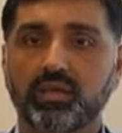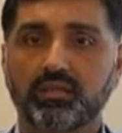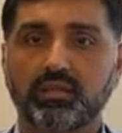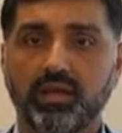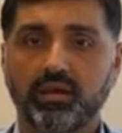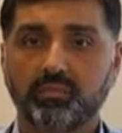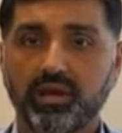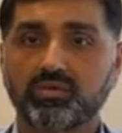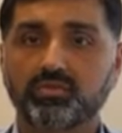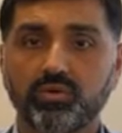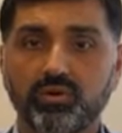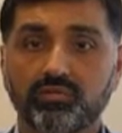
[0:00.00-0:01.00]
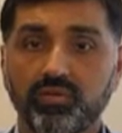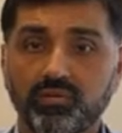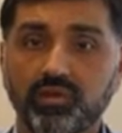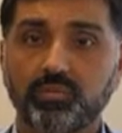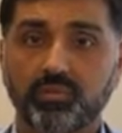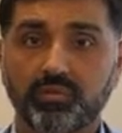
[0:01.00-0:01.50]
about
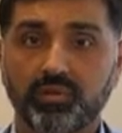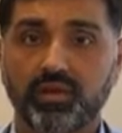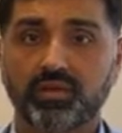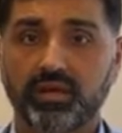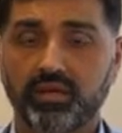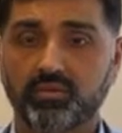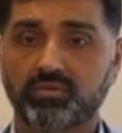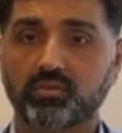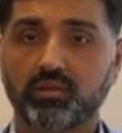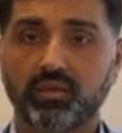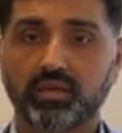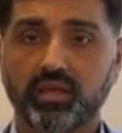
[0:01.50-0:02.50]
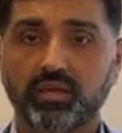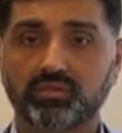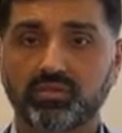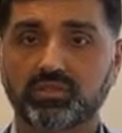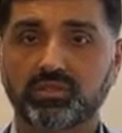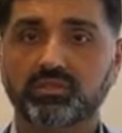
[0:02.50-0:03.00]
250 people got diagnosed with lung
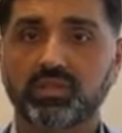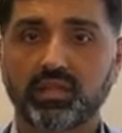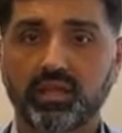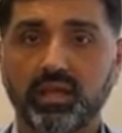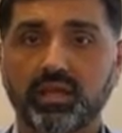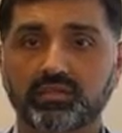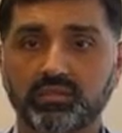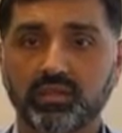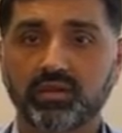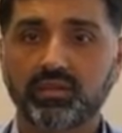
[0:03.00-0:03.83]
cancer just in the last year,